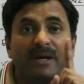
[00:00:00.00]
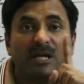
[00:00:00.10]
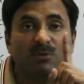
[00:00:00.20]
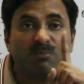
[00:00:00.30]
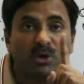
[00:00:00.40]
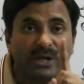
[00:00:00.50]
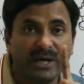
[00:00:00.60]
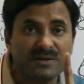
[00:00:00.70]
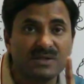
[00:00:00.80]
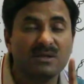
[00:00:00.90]
It
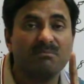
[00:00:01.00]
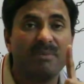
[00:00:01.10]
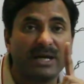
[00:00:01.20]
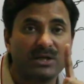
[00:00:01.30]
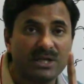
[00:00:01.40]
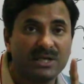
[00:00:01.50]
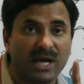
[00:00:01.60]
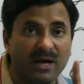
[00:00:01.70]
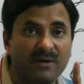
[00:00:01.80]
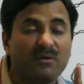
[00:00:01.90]
protects the
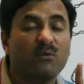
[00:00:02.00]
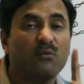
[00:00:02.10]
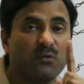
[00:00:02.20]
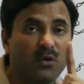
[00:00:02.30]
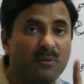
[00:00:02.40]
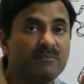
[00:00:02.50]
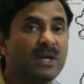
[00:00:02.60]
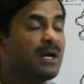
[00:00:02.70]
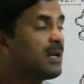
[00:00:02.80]
bacteria from